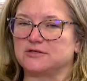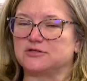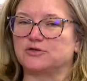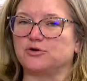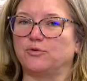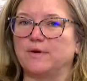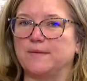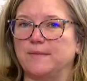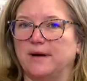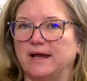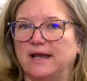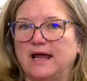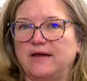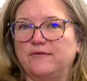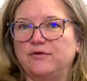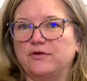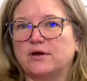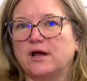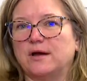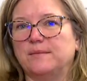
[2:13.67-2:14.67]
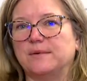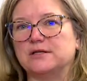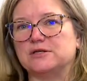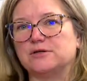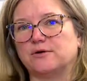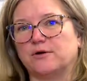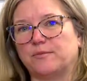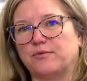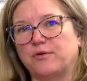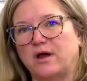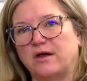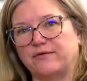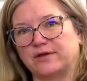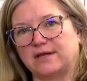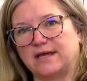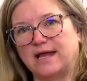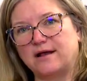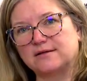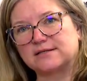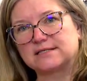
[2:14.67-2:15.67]
So we might have you come into our
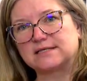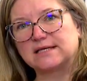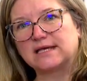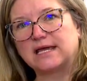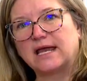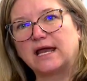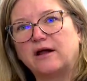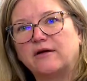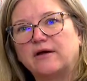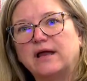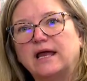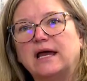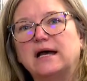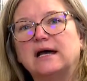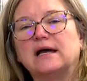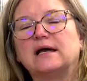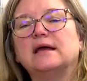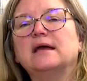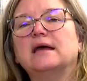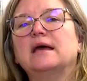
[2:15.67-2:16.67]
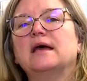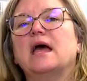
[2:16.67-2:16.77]
private counseling area,